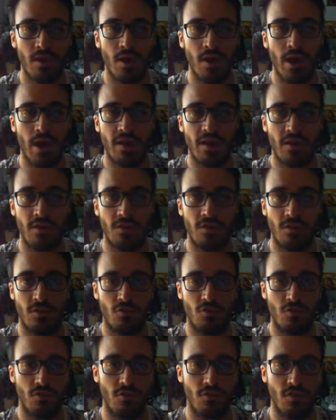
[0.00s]
I
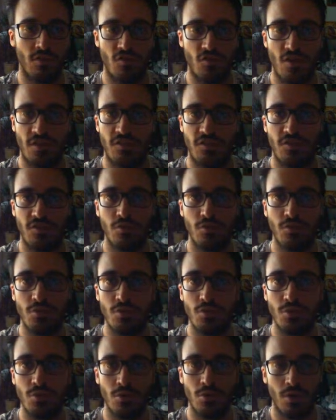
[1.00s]
suggest you
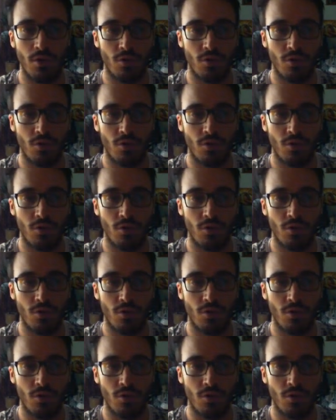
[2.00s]
to